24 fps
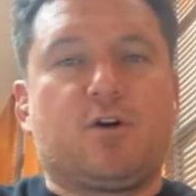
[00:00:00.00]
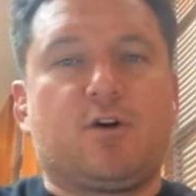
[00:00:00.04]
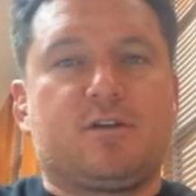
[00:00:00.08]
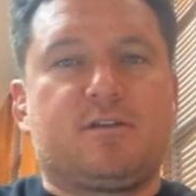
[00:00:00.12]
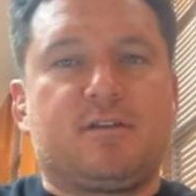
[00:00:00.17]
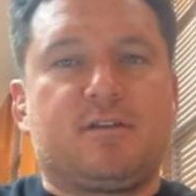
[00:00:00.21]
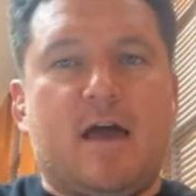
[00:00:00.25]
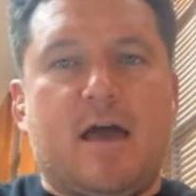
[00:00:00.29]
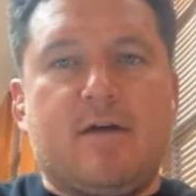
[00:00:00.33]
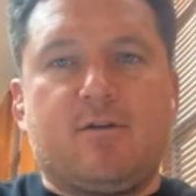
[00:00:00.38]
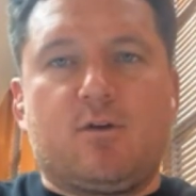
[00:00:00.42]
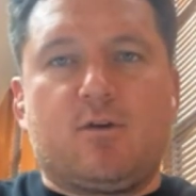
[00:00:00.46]
and you've
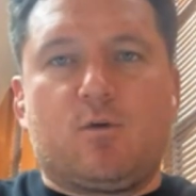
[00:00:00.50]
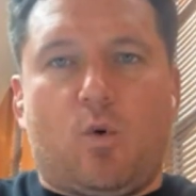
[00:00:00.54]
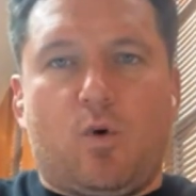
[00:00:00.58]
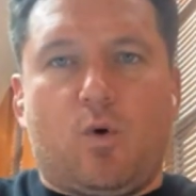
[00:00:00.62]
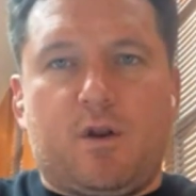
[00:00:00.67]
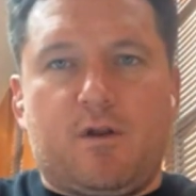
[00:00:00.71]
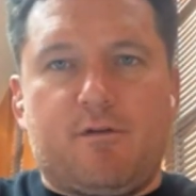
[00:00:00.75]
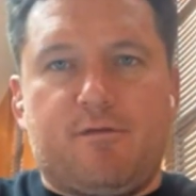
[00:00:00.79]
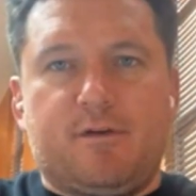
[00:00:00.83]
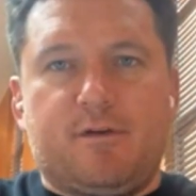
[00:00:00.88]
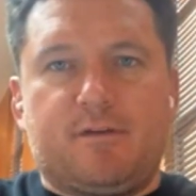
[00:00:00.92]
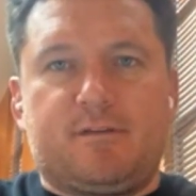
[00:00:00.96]
got David
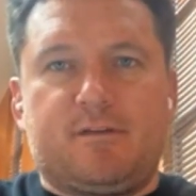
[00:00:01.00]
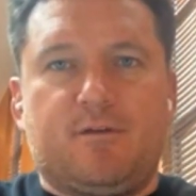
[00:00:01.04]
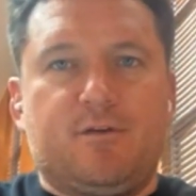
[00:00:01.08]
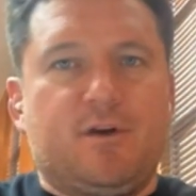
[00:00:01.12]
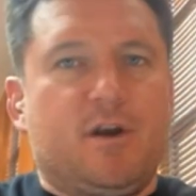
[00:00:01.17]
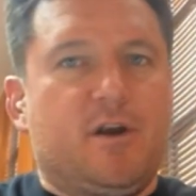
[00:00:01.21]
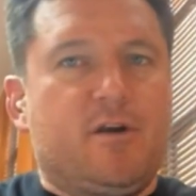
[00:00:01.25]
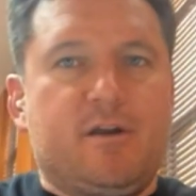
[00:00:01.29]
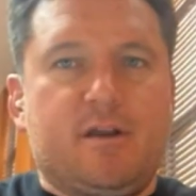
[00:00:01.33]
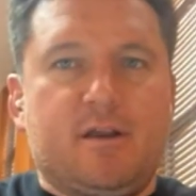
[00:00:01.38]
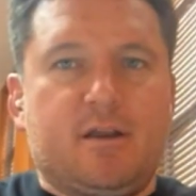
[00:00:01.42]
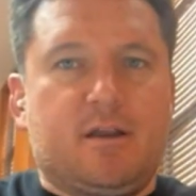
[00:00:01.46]
Warner fit and
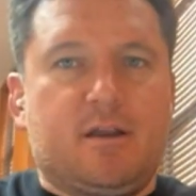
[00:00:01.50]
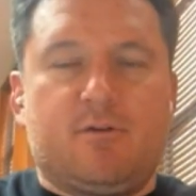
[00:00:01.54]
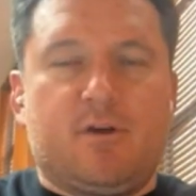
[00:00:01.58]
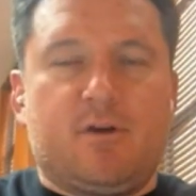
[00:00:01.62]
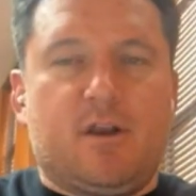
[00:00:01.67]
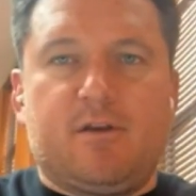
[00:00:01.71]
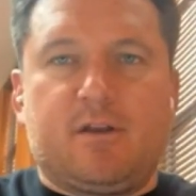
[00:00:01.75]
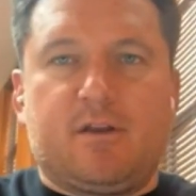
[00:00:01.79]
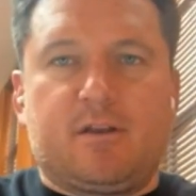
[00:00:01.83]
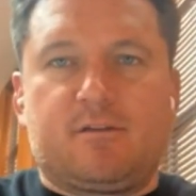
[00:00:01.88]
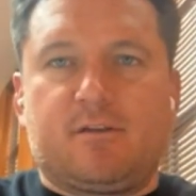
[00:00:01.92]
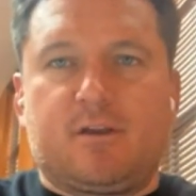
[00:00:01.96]

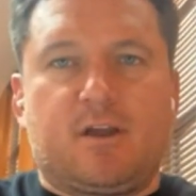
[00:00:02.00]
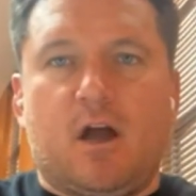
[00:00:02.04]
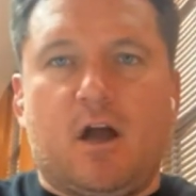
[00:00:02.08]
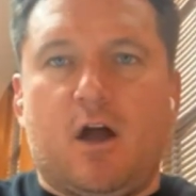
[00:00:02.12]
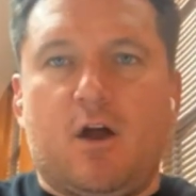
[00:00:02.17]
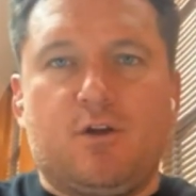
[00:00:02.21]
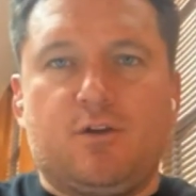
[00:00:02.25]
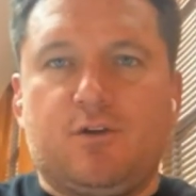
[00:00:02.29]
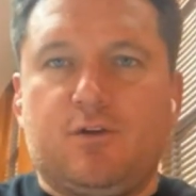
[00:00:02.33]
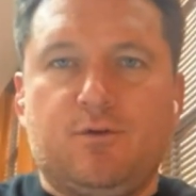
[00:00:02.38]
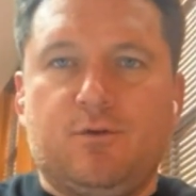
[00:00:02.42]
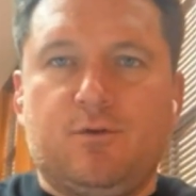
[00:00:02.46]
rearing to
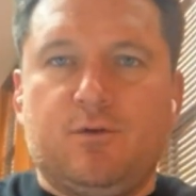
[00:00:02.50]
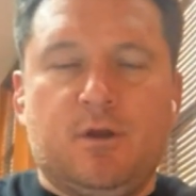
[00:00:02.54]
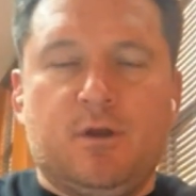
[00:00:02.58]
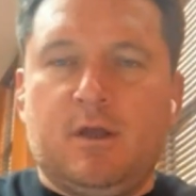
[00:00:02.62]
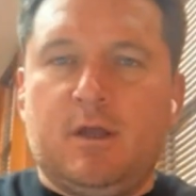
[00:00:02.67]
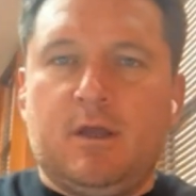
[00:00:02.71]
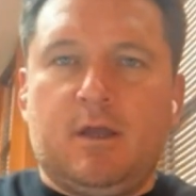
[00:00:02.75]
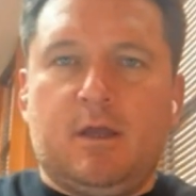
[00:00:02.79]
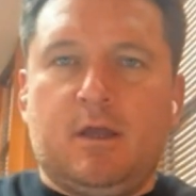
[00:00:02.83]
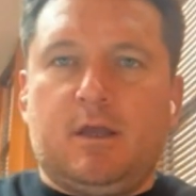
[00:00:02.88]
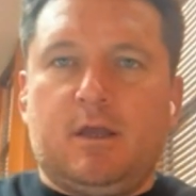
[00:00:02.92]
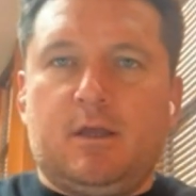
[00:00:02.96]
go,
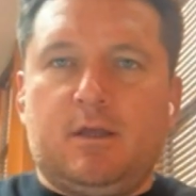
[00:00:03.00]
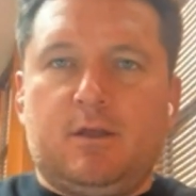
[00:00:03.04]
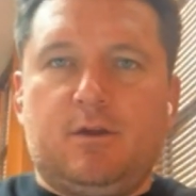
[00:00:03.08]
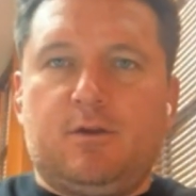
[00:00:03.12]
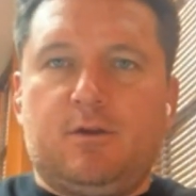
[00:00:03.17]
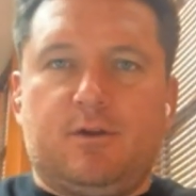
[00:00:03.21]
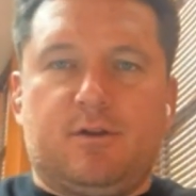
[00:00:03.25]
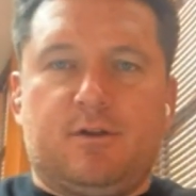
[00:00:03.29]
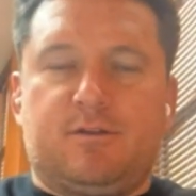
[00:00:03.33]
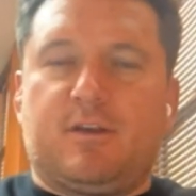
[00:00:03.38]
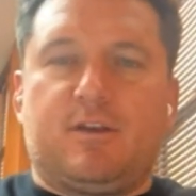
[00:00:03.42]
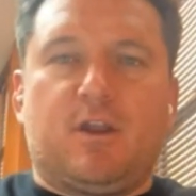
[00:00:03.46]

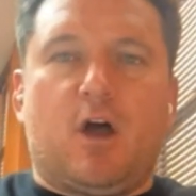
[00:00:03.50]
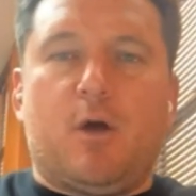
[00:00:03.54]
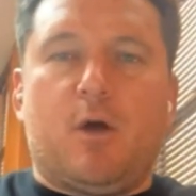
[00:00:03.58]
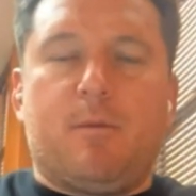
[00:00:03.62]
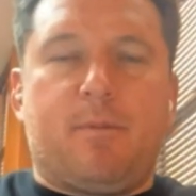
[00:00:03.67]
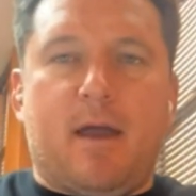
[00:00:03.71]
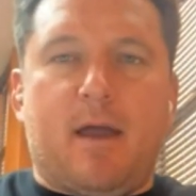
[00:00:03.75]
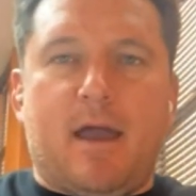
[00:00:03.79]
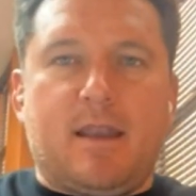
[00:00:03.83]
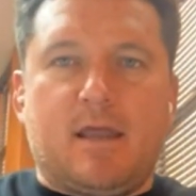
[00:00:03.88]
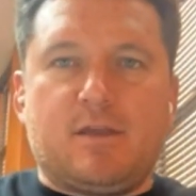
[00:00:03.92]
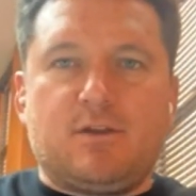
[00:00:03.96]
it's a
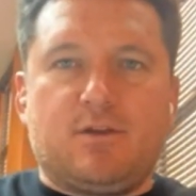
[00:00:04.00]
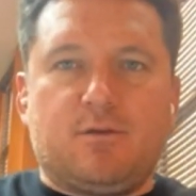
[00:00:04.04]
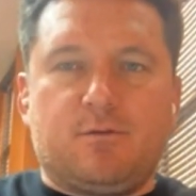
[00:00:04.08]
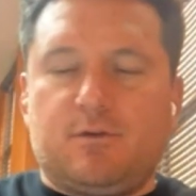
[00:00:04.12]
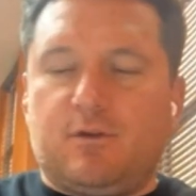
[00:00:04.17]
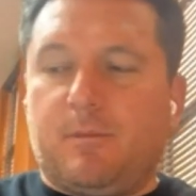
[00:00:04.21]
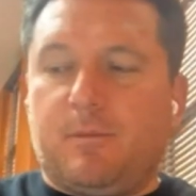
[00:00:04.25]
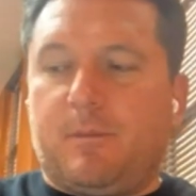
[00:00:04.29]
no-brainer.